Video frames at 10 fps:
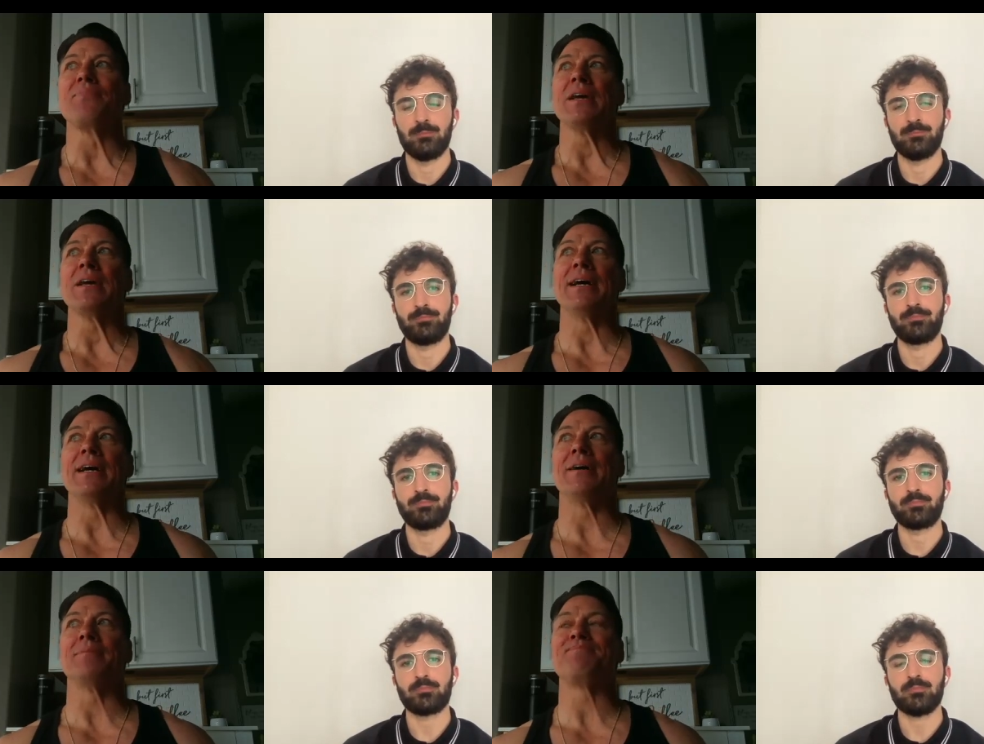
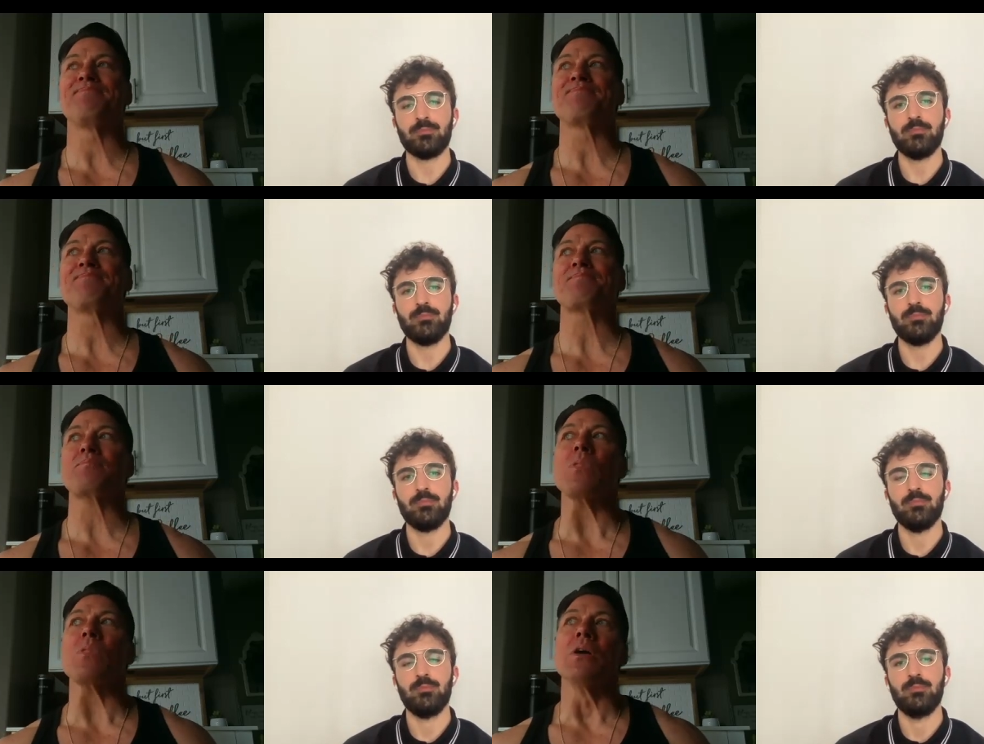Speaker 1: Um,
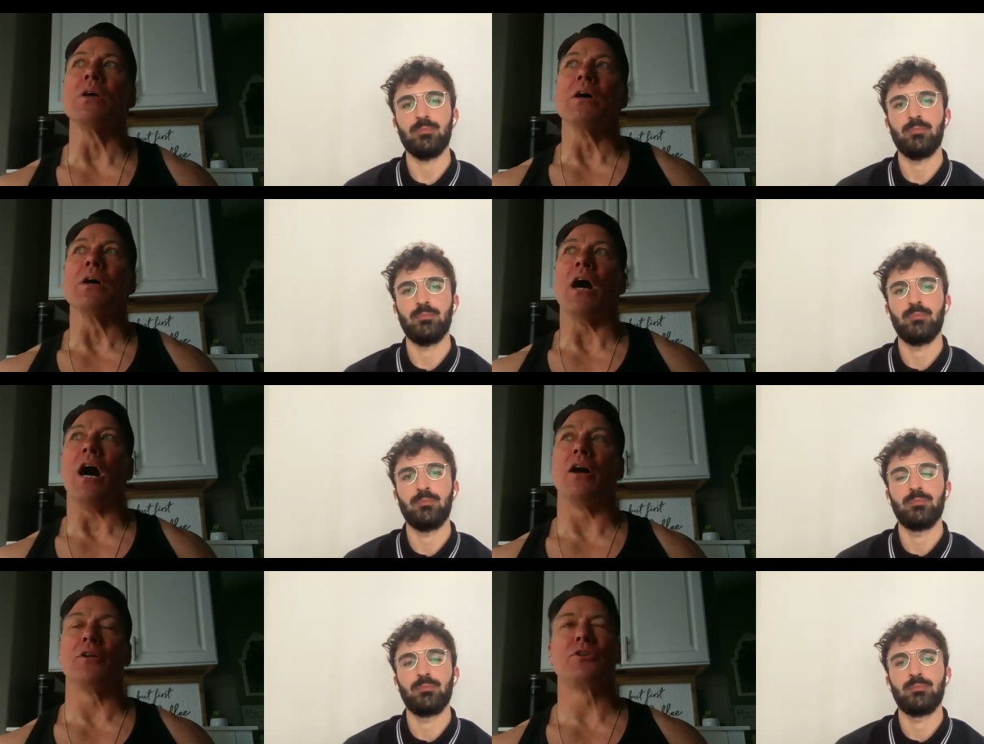
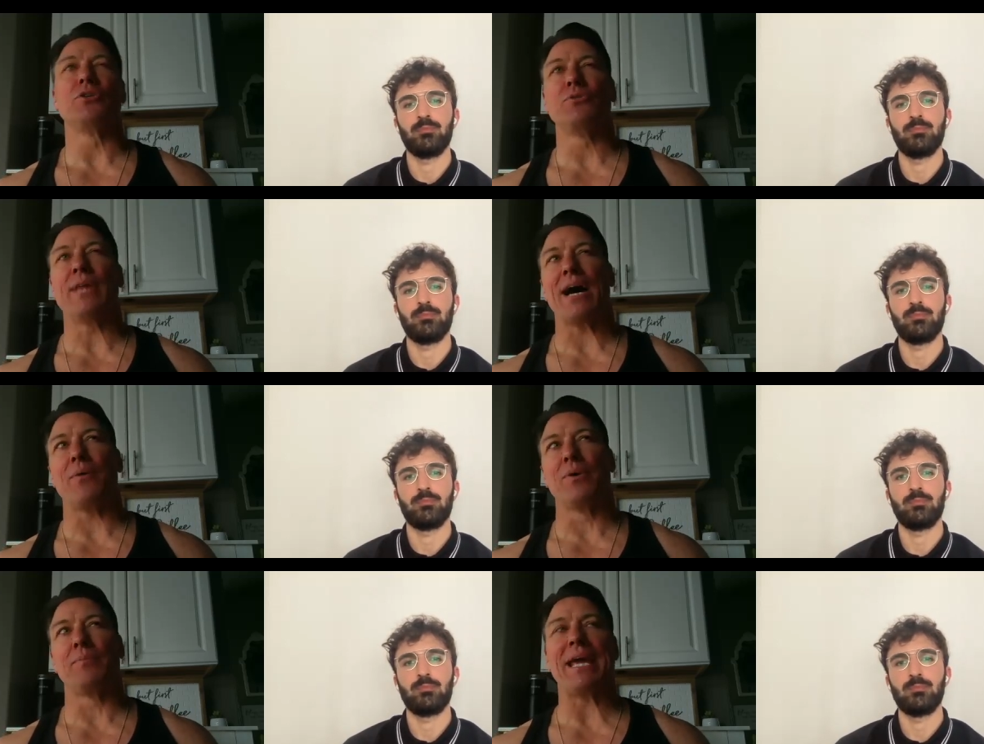I'll do that
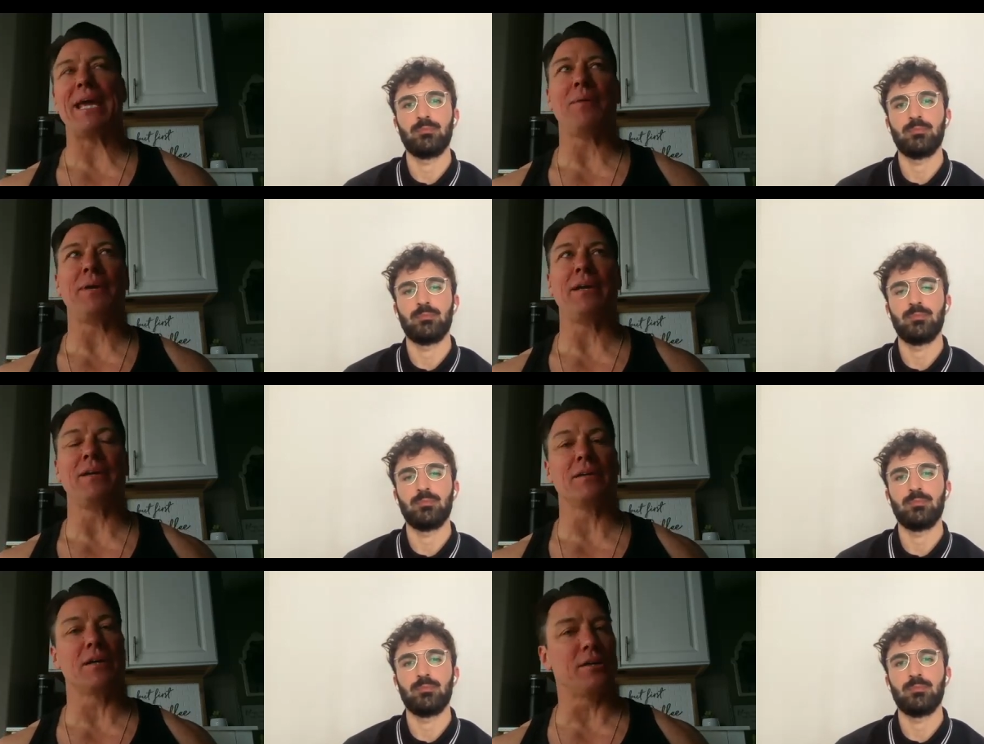one
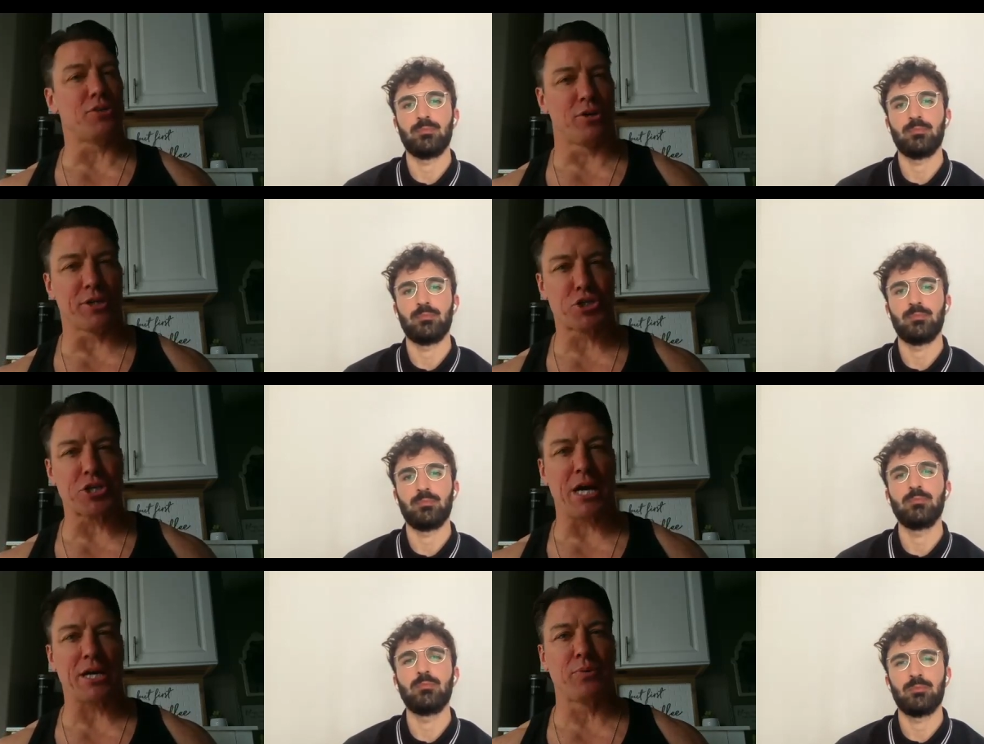maybe during a
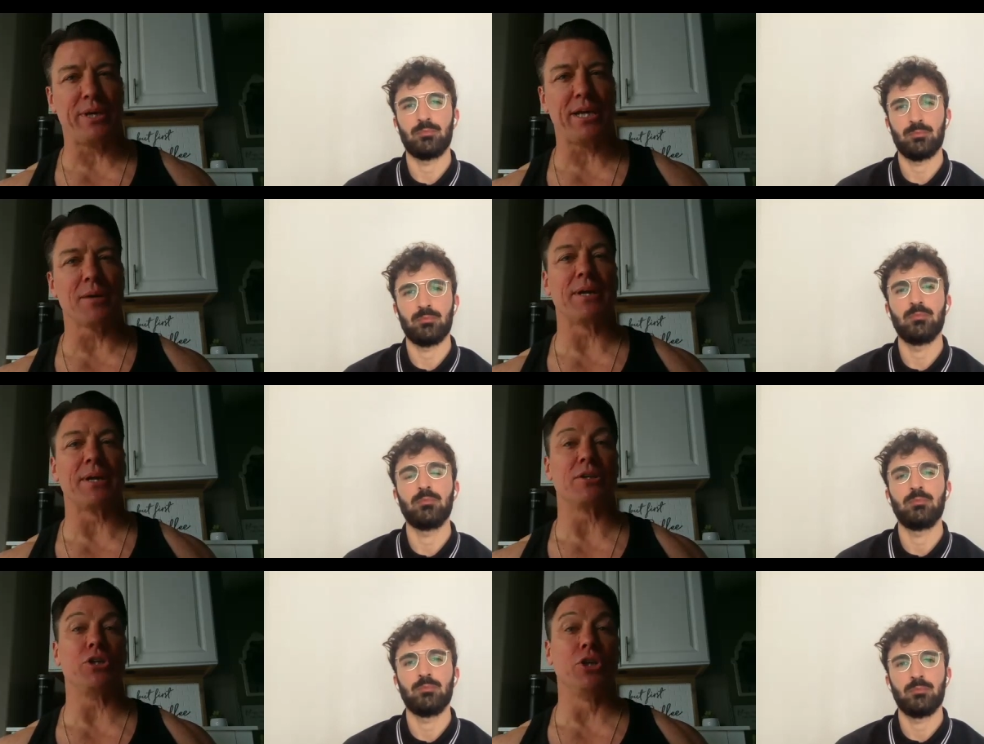shock week, but
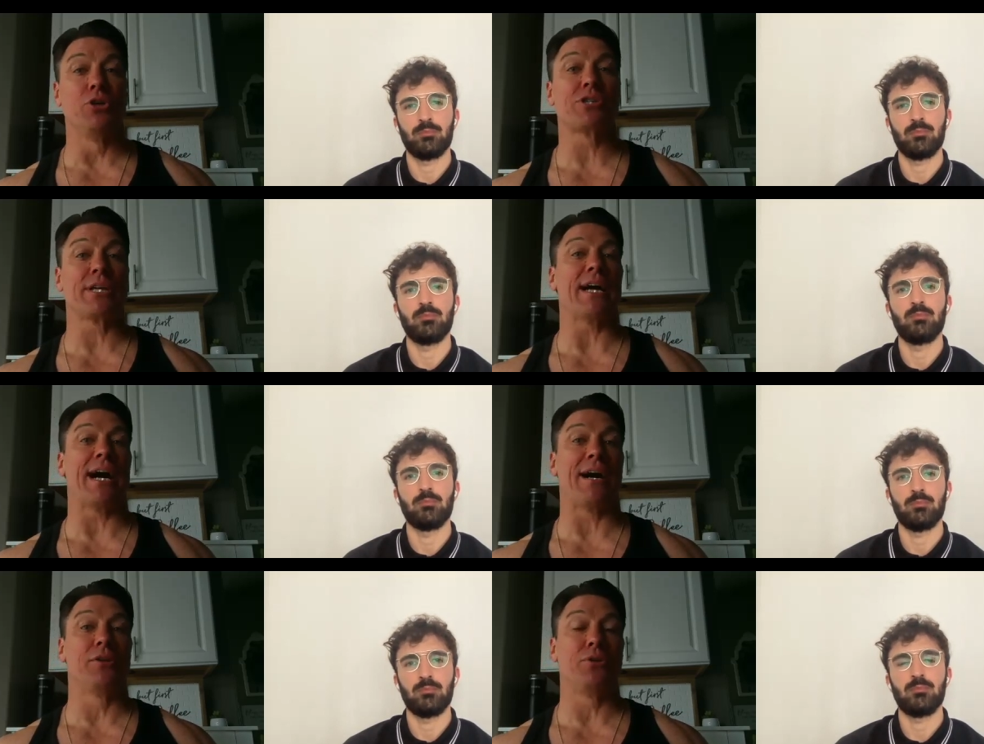usually
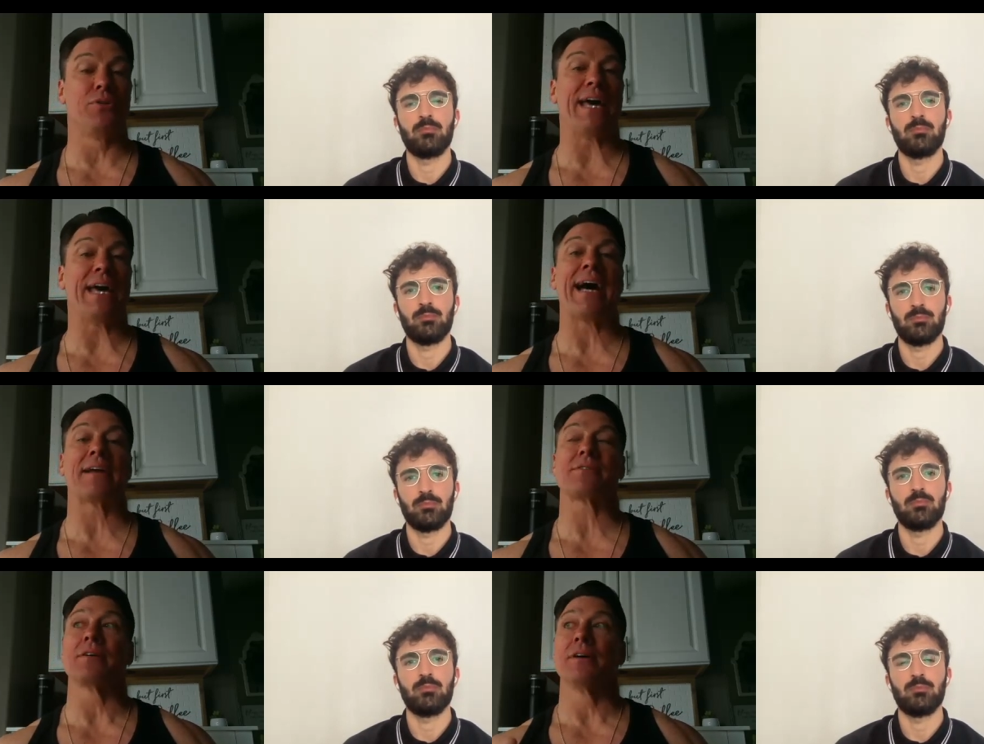I'll do
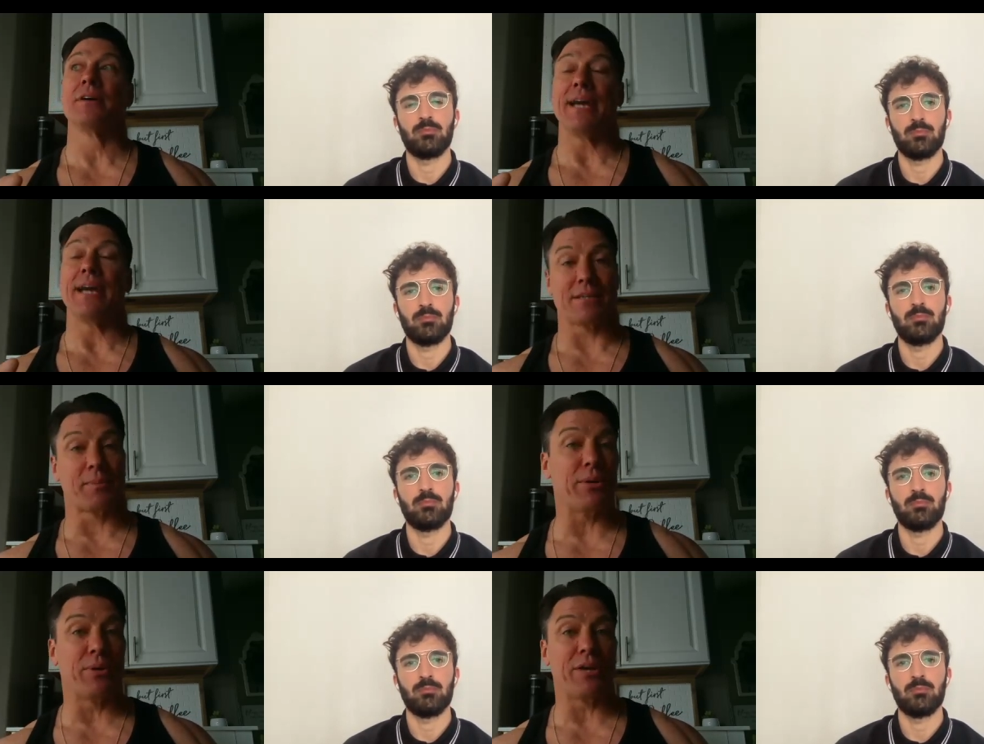that as I'm
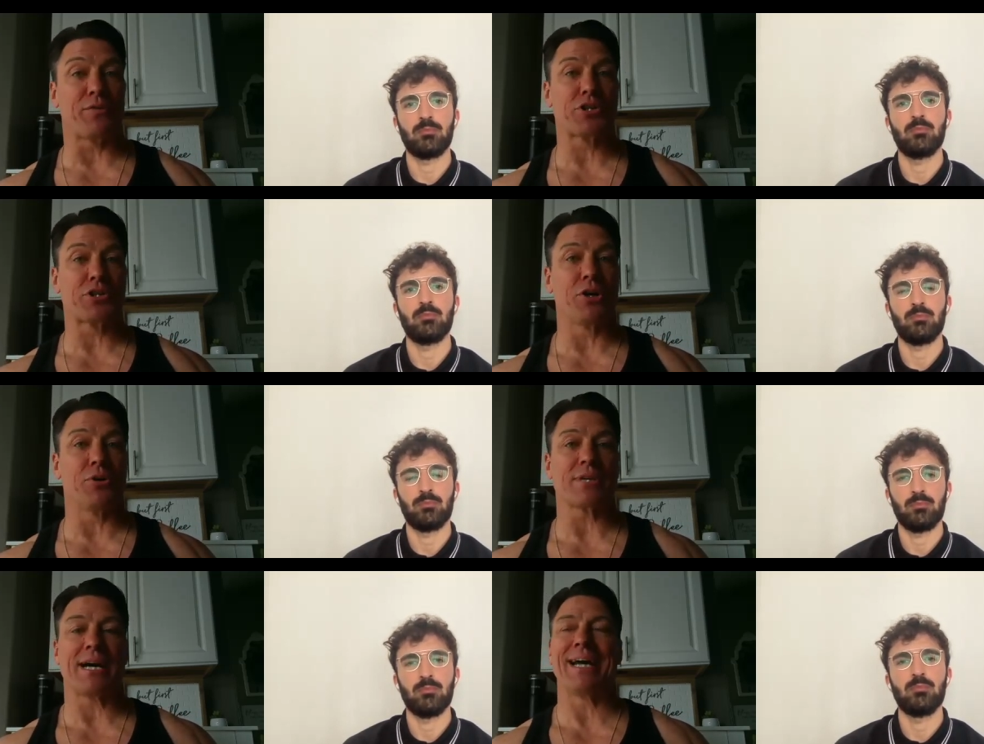getting ready for
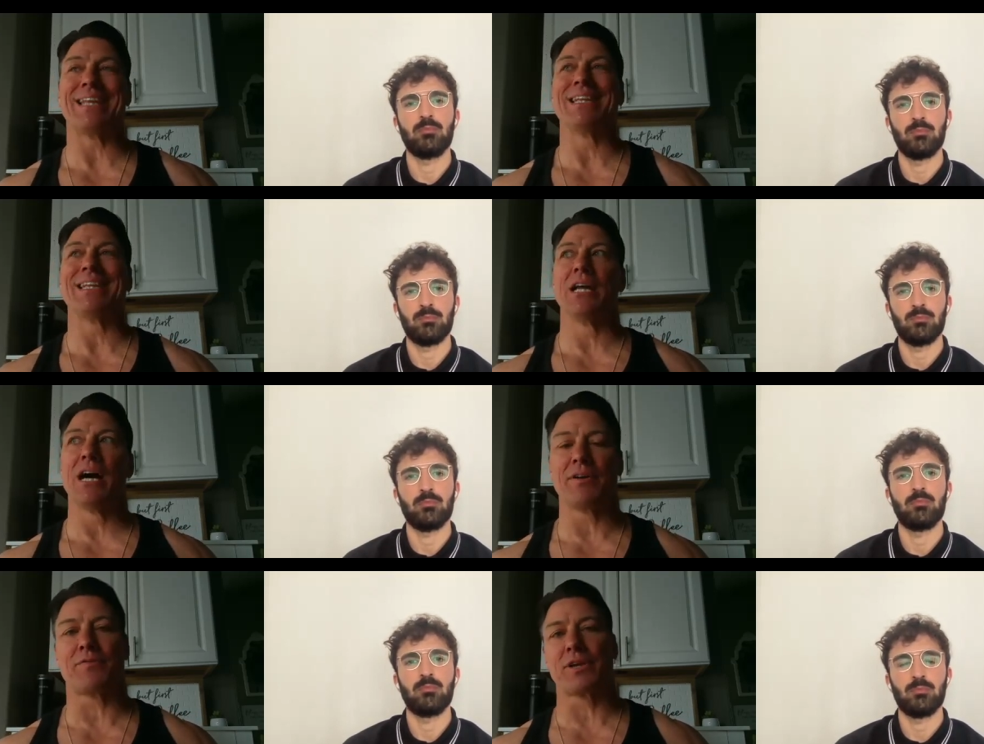shows. I
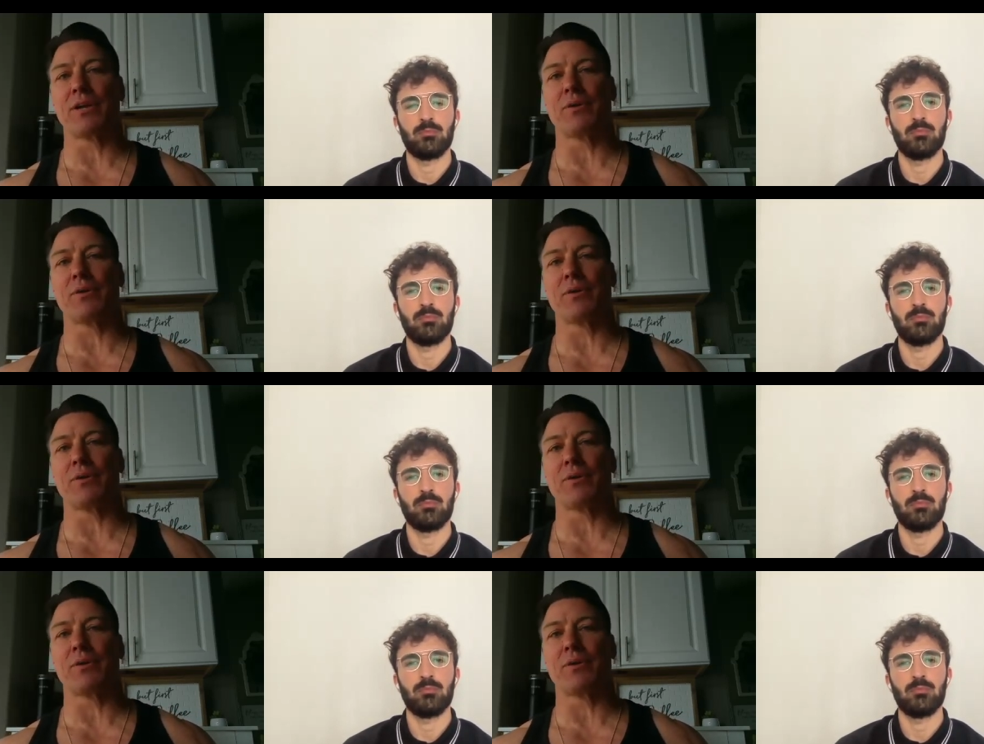love it for getting